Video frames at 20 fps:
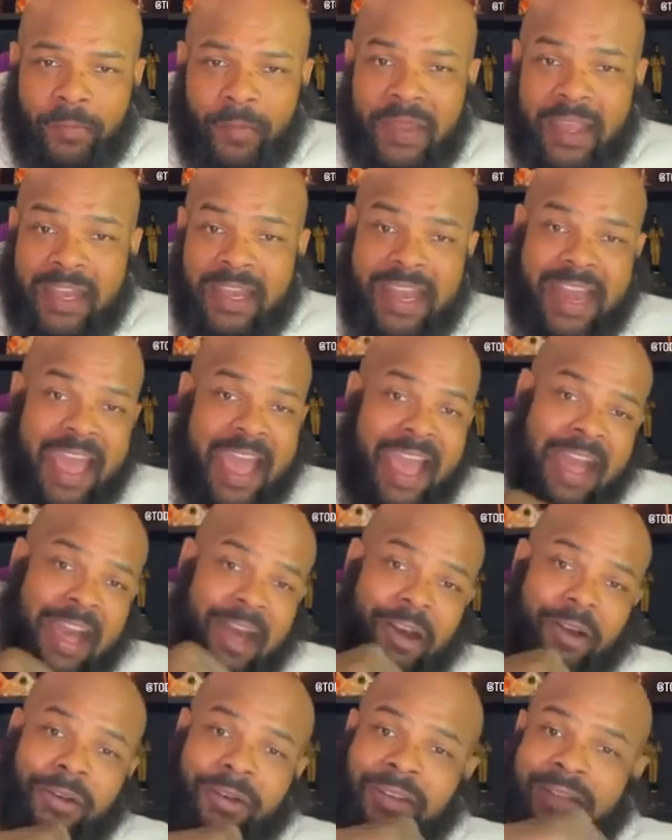And
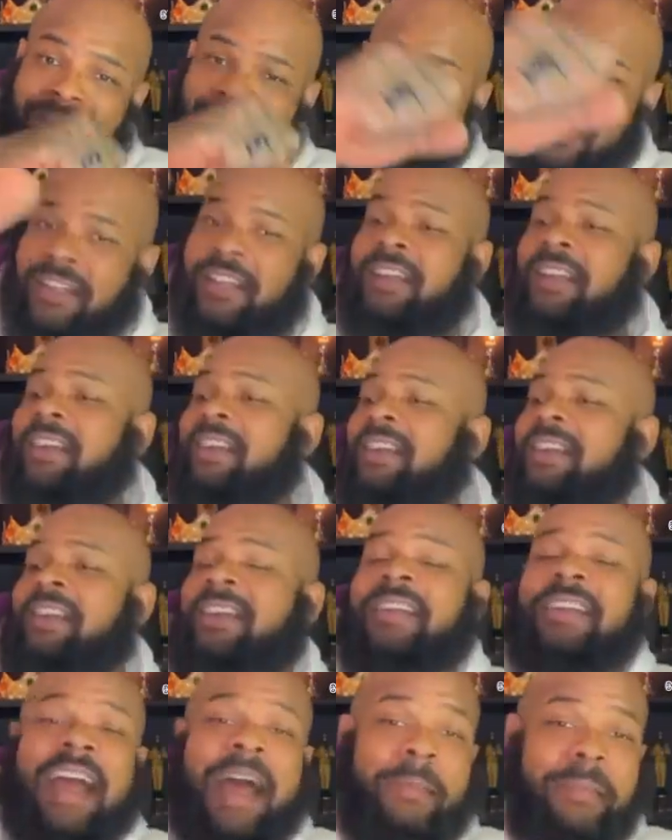now
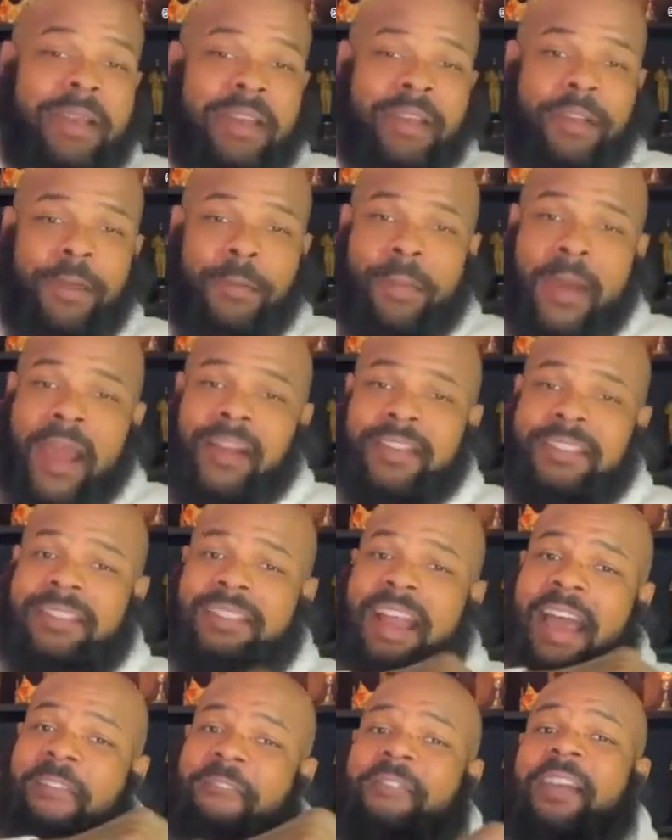I'm a new
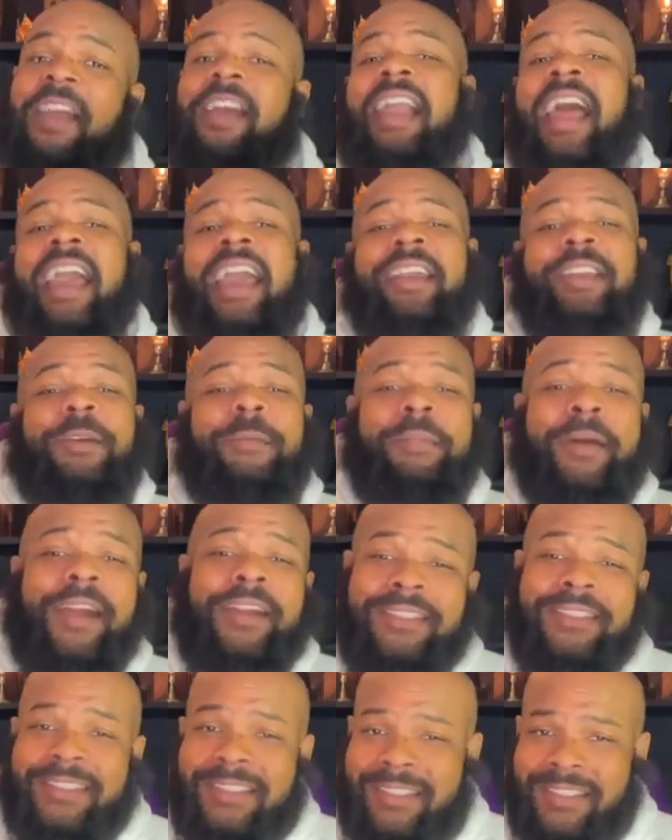person. I feel like a new
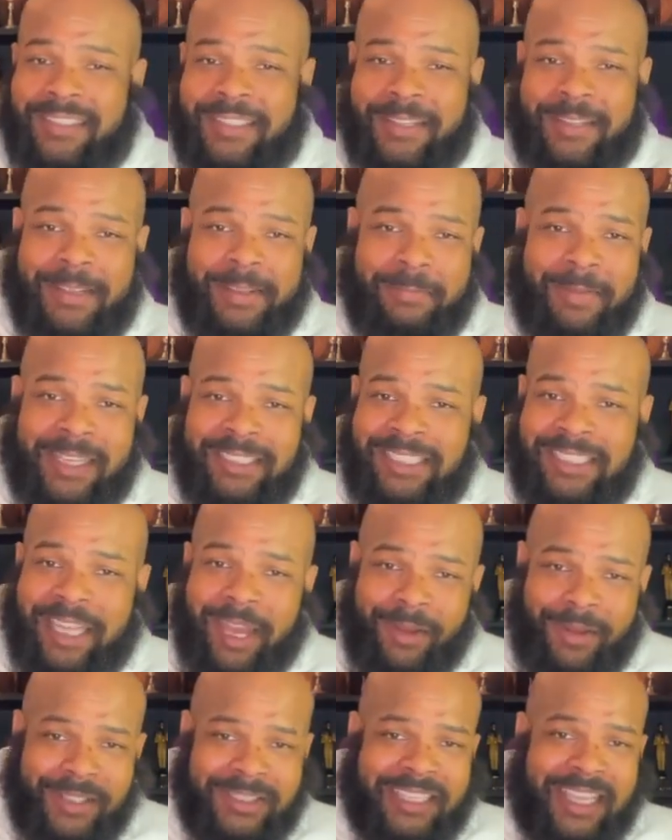person. My
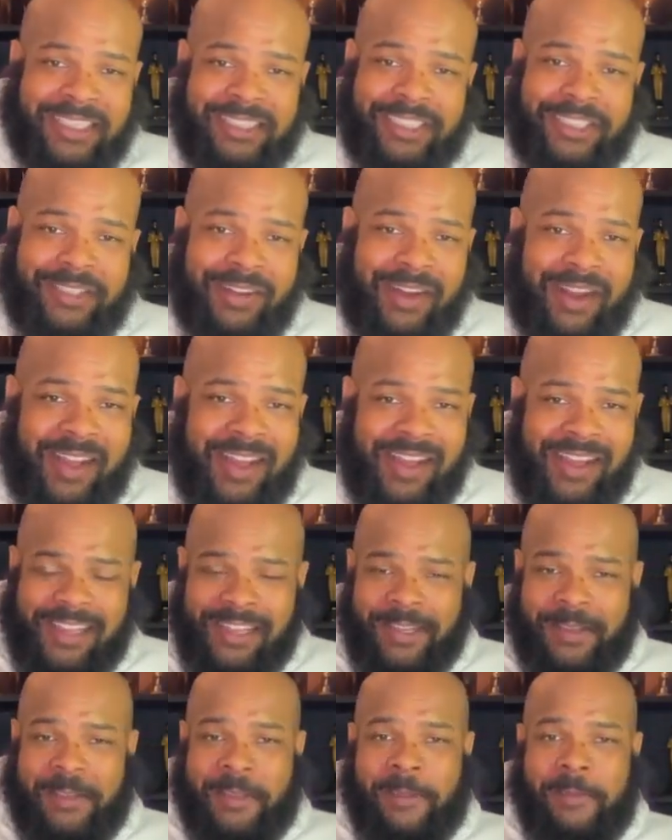shoulder's getting
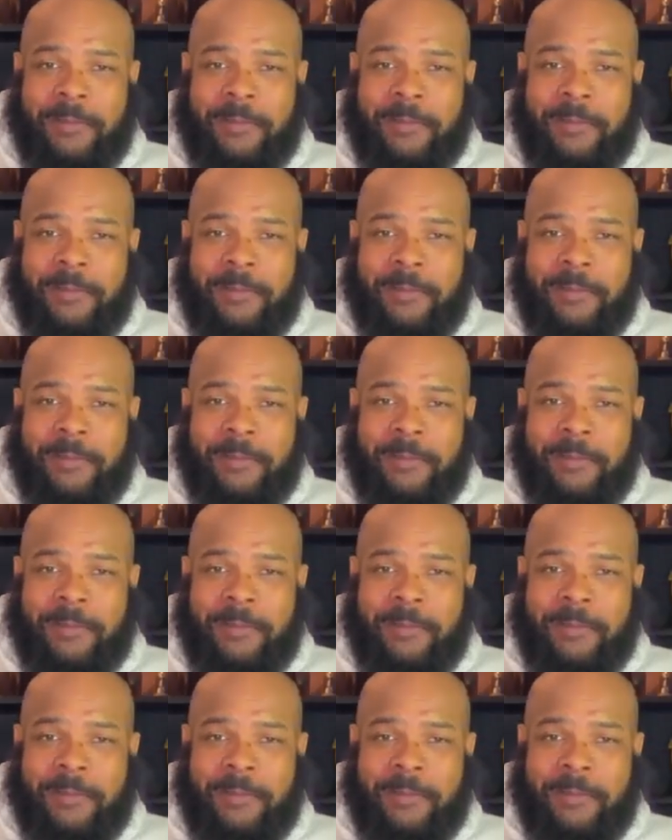strong.